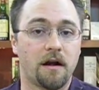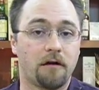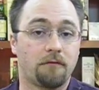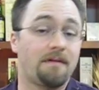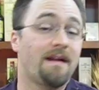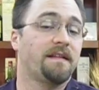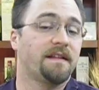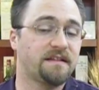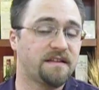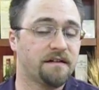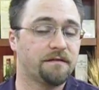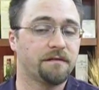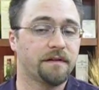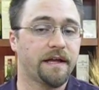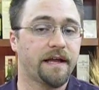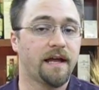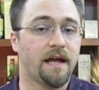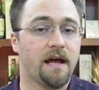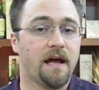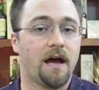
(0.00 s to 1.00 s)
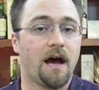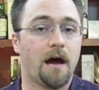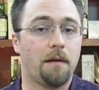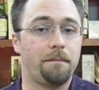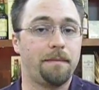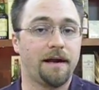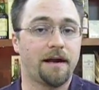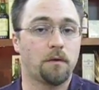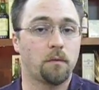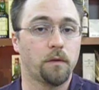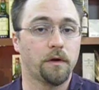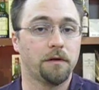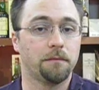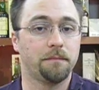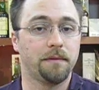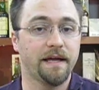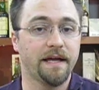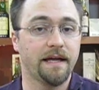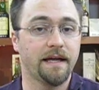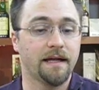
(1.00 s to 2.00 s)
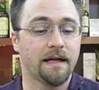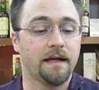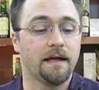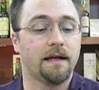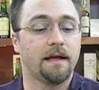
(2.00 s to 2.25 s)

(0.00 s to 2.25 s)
relatively, a beer will be.